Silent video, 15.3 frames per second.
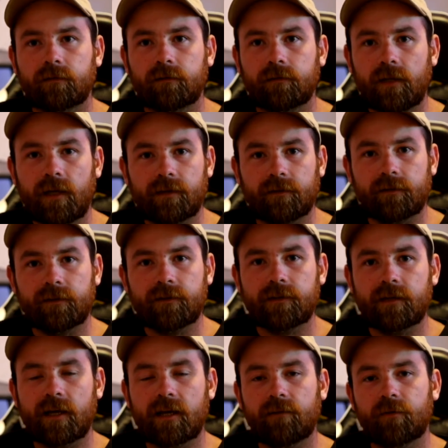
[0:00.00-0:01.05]
Yeah, this
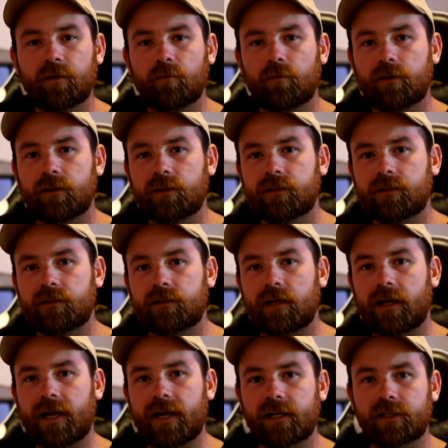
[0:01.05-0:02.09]
camera was
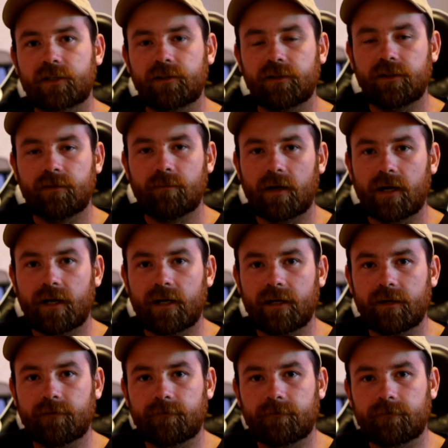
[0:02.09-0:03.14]
actually
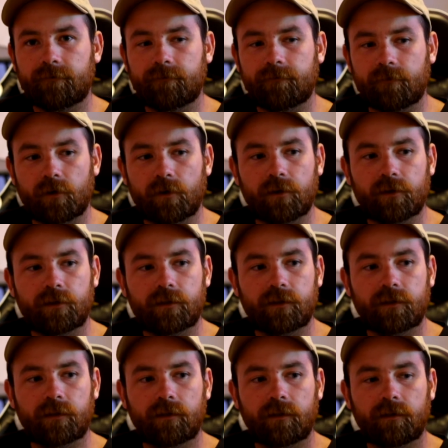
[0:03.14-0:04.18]
my
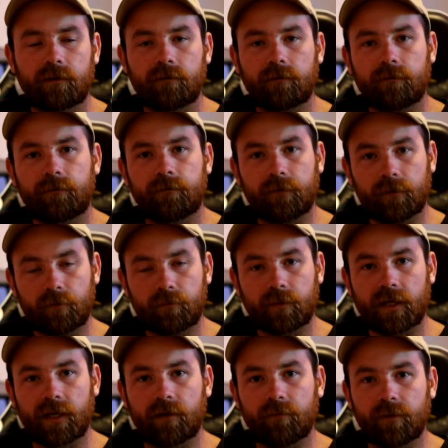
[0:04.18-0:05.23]
first film
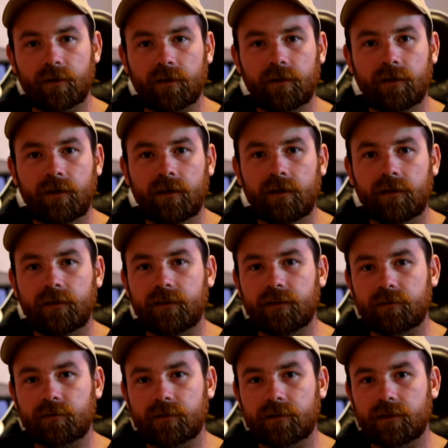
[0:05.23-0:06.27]
camera.
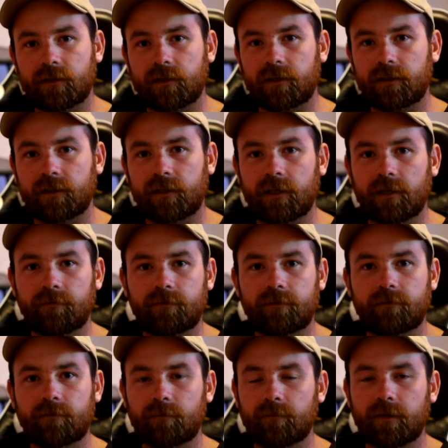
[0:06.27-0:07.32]
This was a gift
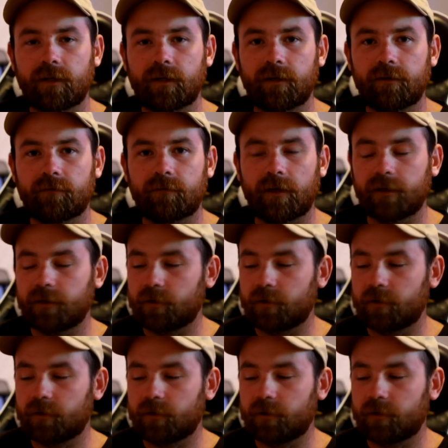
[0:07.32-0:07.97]
from my friend